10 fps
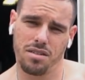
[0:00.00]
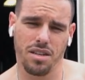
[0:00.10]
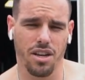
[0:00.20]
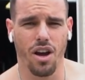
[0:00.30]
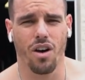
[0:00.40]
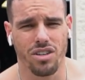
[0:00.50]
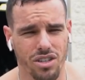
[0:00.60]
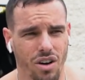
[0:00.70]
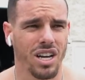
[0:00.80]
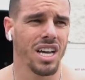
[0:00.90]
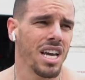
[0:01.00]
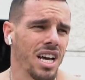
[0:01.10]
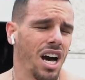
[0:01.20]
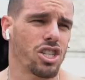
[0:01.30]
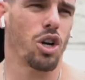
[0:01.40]
There you go. So
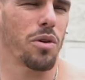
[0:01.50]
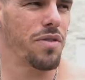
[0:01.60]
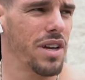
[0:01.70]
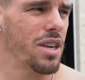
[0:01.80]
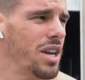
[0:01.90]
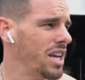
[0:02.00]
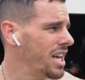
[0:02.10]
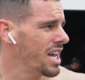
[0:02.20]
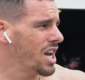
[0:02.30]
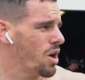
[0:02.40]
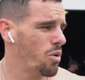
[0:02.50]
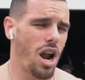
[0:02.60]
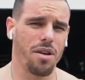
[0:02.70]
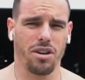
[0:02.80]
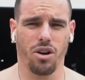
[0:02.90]
October 5th, we're
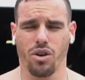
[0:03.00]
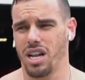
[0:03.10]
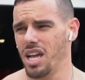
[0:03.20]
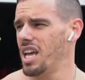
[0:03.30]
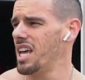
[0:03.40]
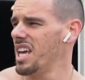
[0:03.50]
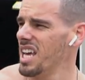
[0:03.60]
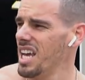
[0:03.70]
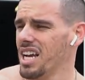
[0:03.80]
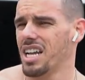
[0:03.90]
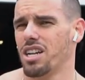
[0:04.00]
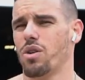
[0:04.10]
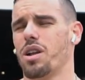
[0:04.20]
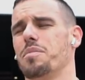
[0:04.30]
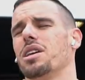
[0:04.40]
not even gonna go get, gonna go
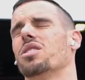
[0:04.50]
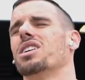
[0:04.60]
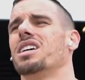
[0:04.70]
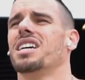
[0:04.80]
get a meal.